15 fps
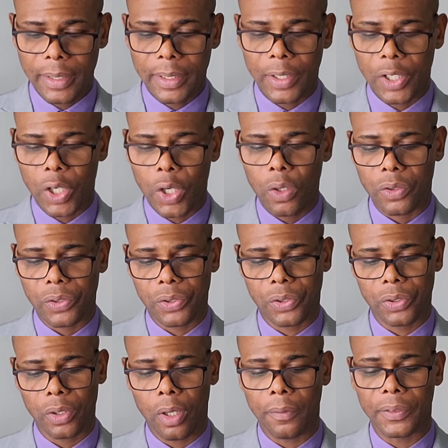the
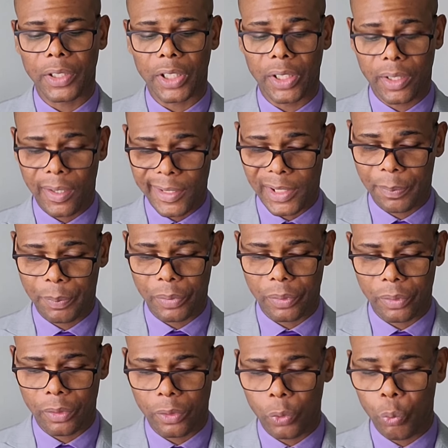cause of the
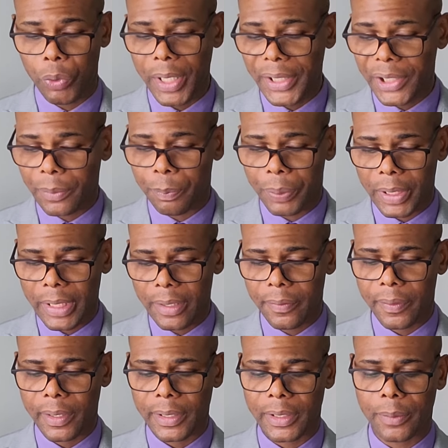gospel, which
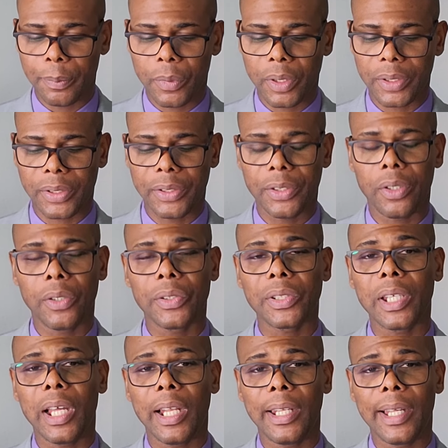believers must not
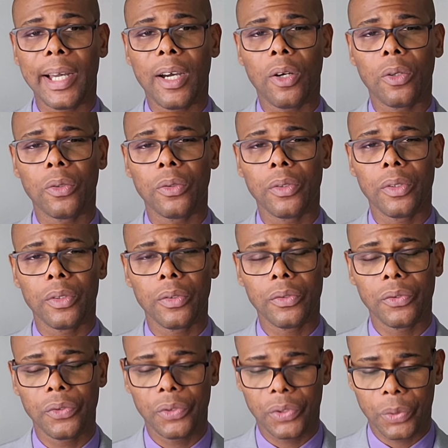allow
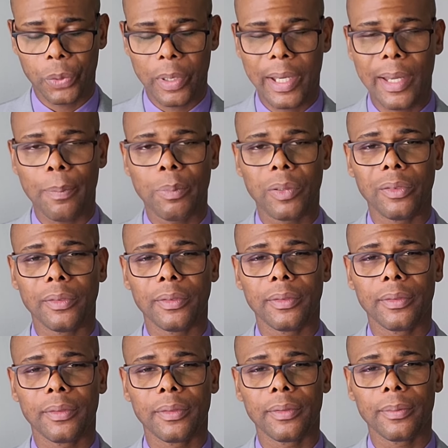to happen.
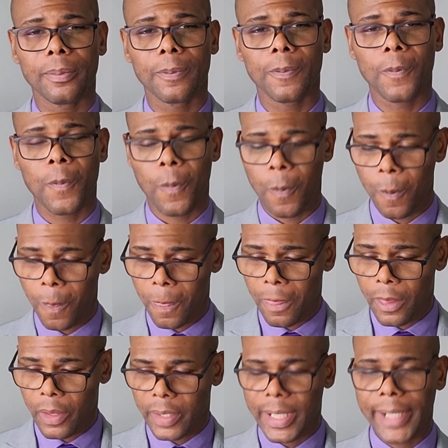
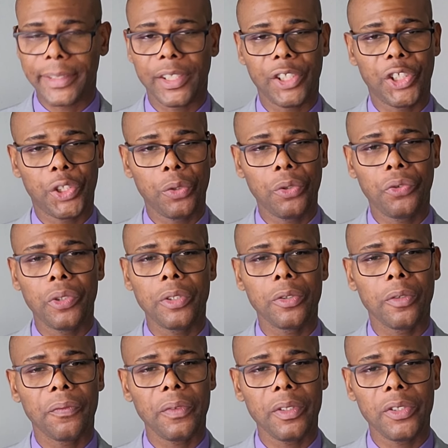Like the
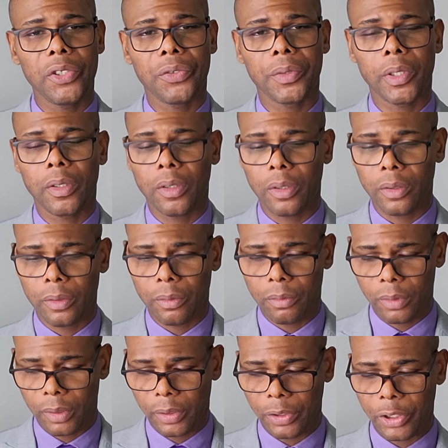children of Israel
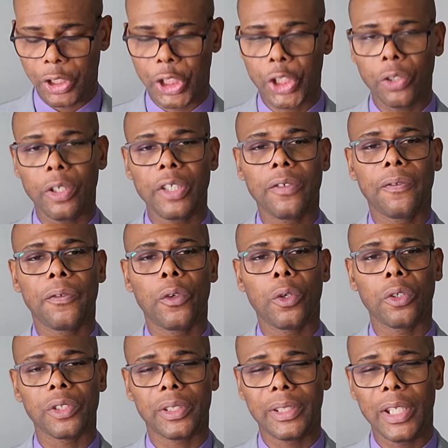joined
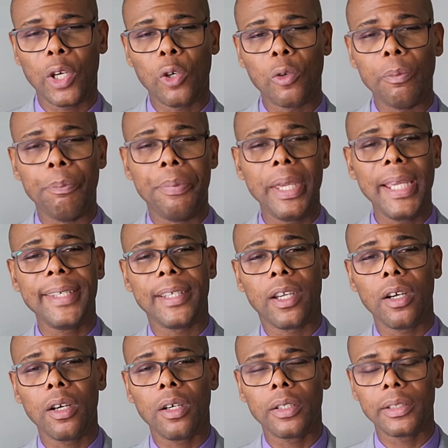force, they obeyed
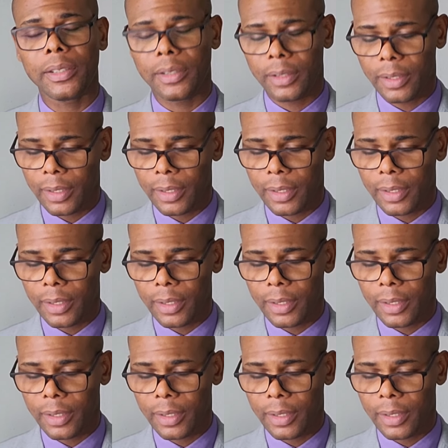God